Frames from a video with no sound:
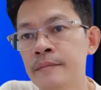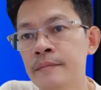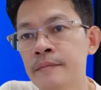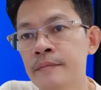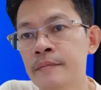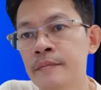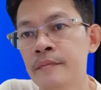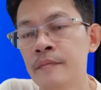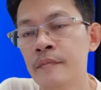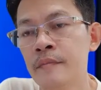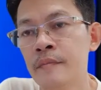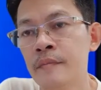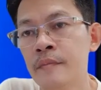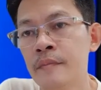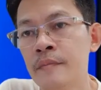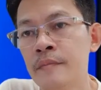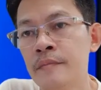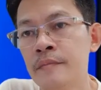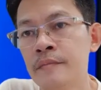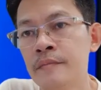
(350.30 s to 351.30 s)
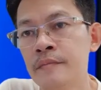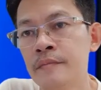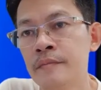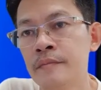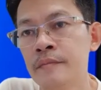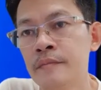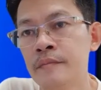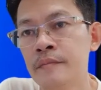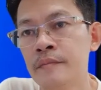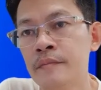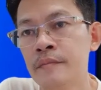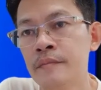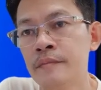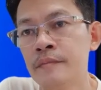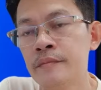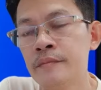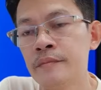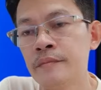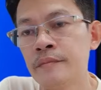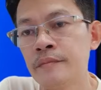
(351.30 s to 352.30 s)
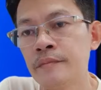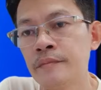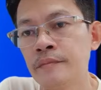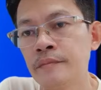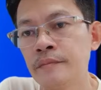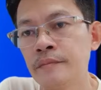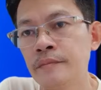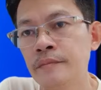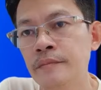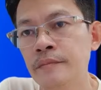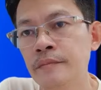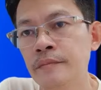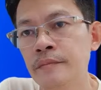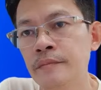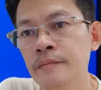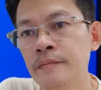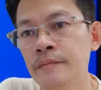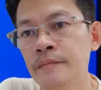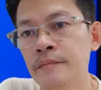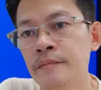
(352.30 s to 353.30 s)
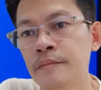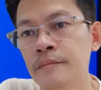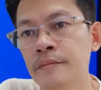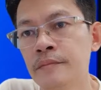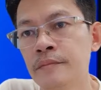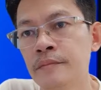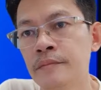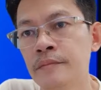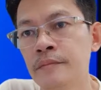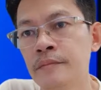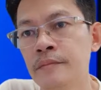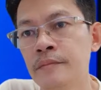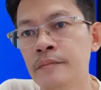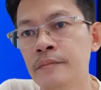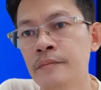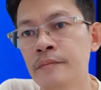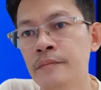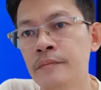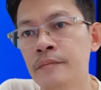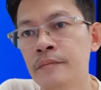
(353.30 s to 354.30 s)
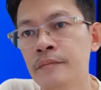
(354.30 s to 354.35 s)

(silence)